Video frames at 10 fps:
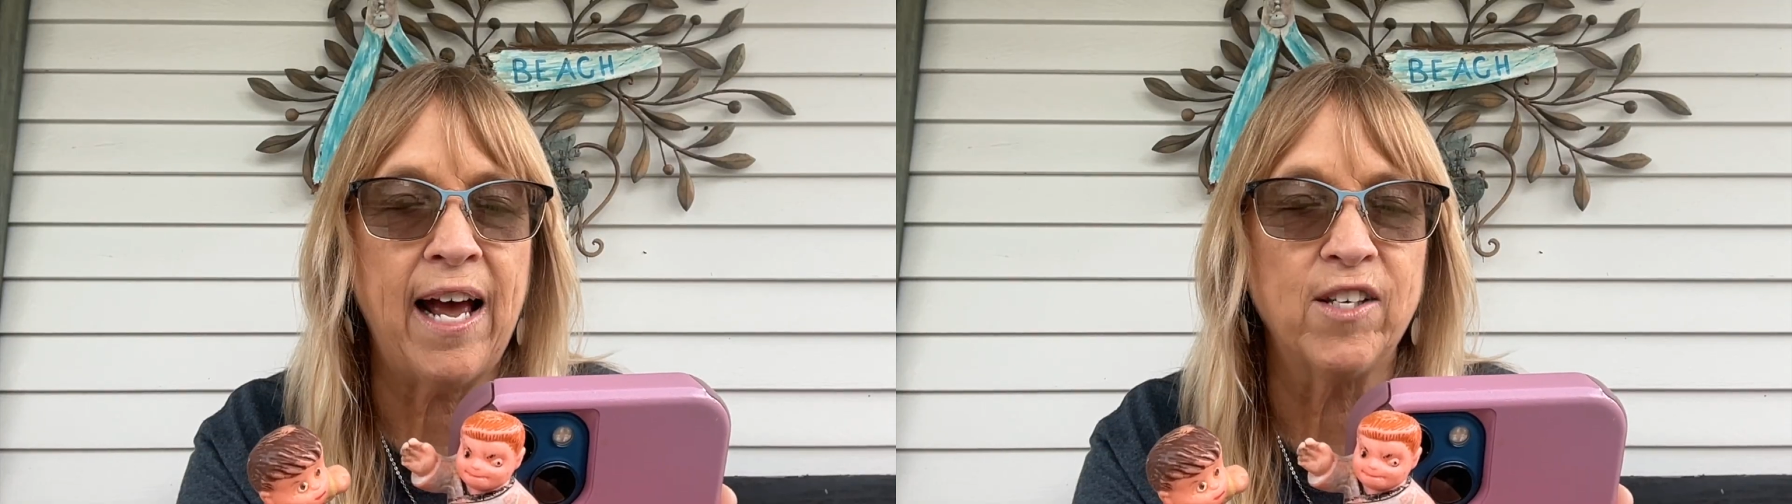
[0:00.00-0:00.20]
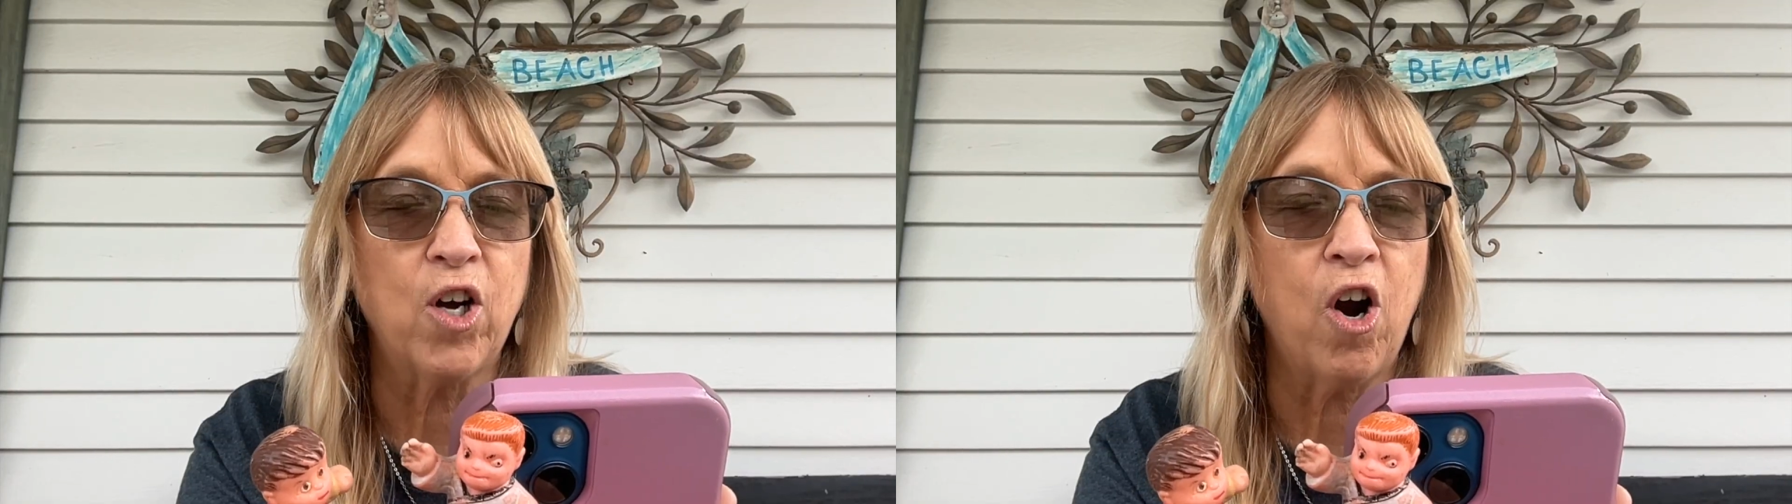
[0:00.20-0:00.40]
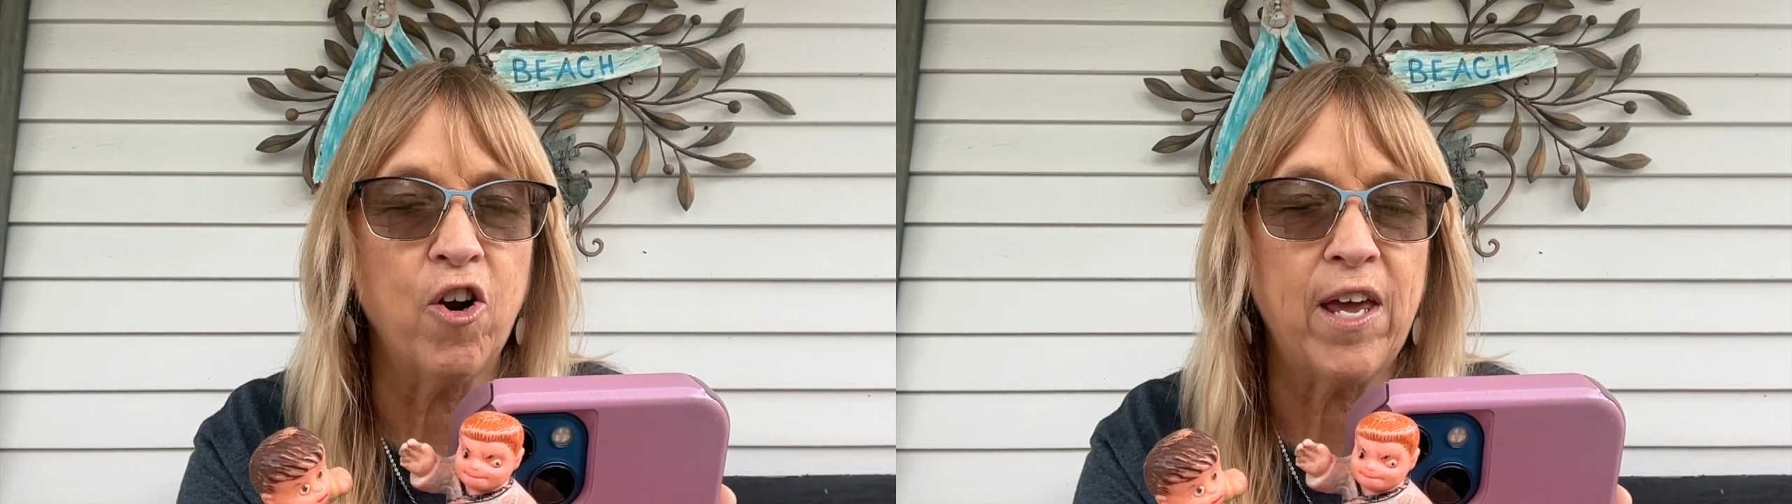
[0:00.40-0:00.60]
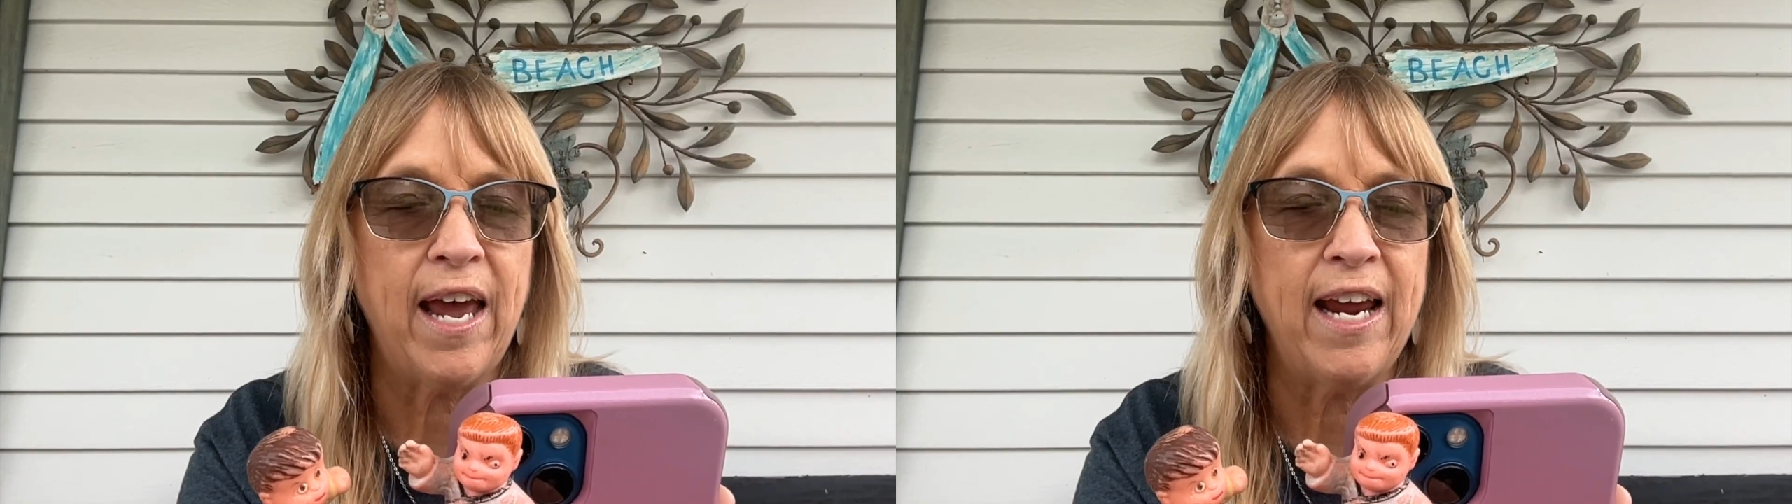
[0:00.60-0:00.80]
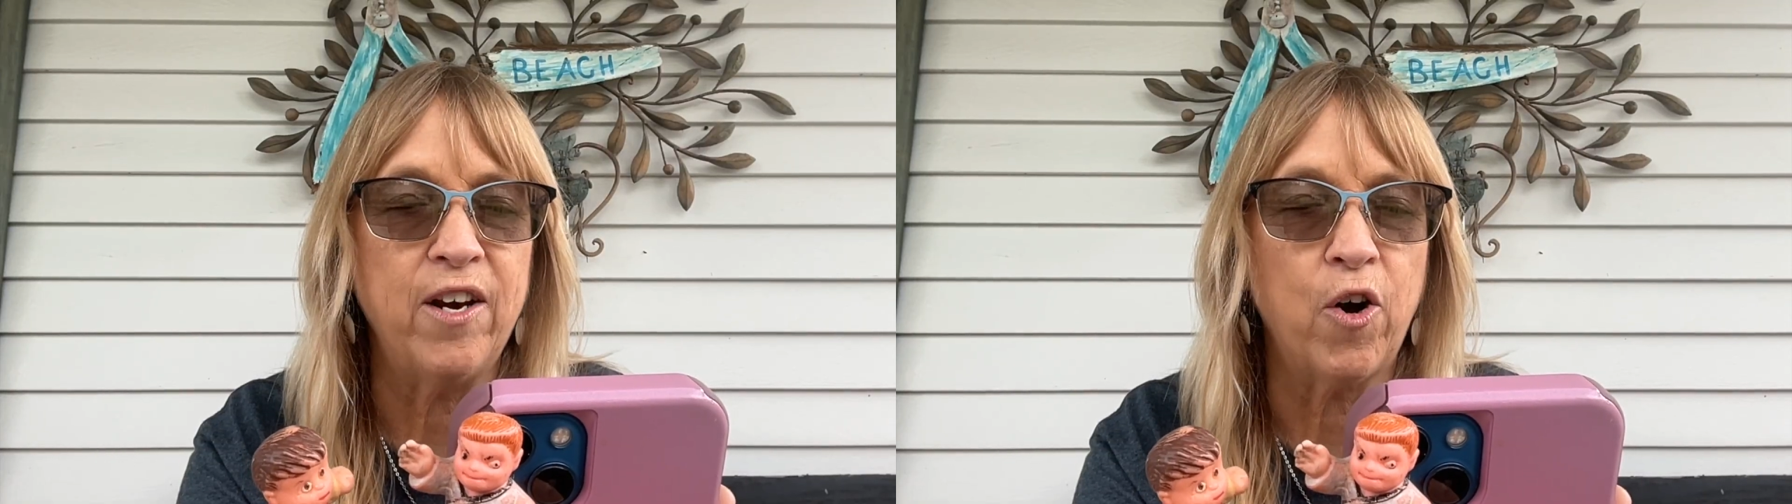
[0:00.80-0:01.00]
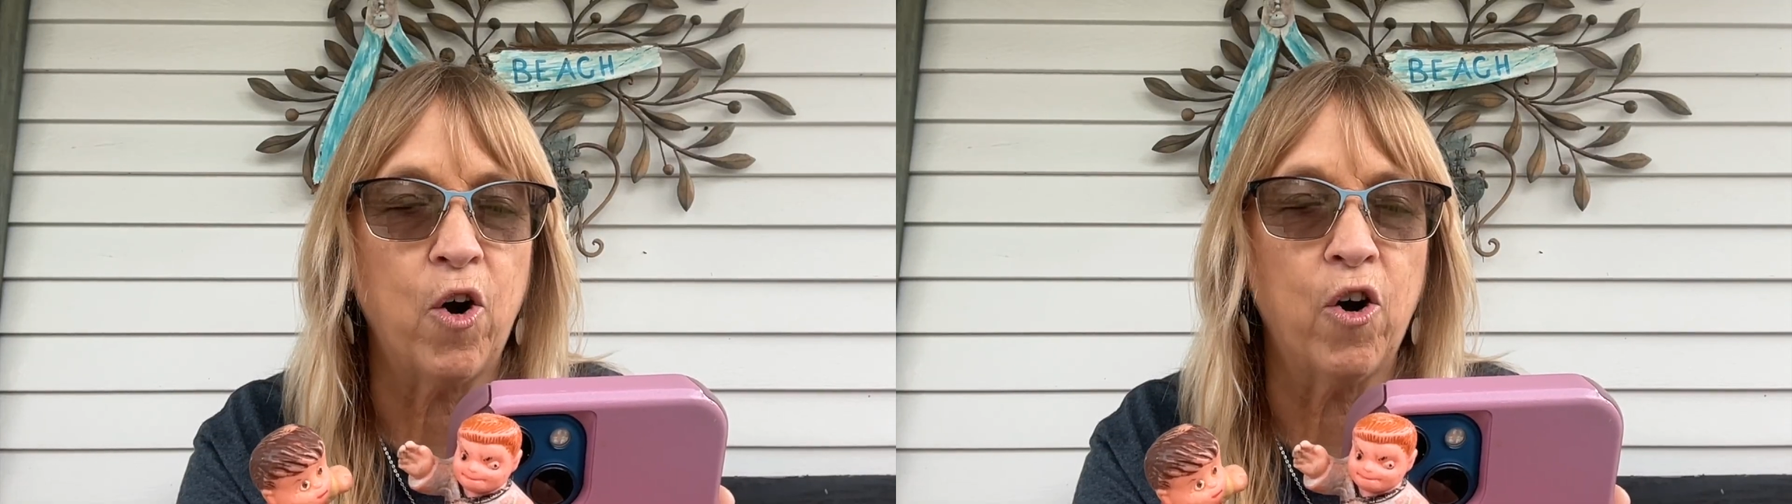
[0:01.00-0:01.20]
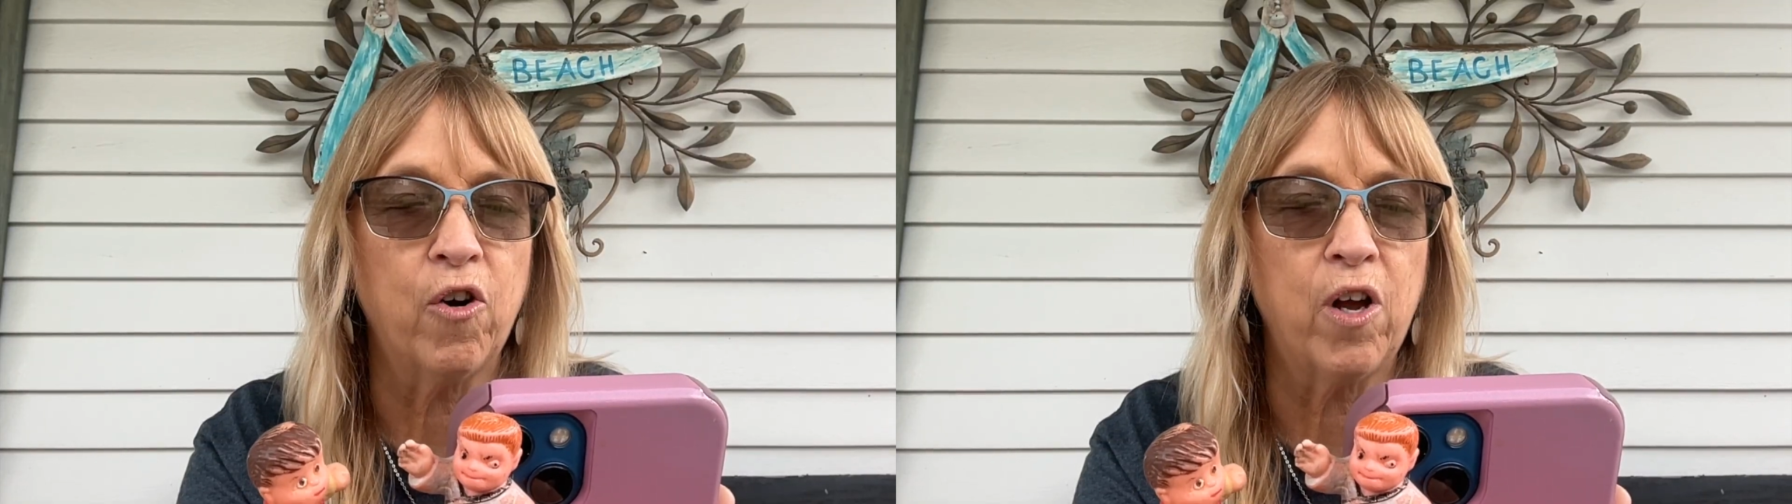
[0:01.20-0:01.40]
as arcade or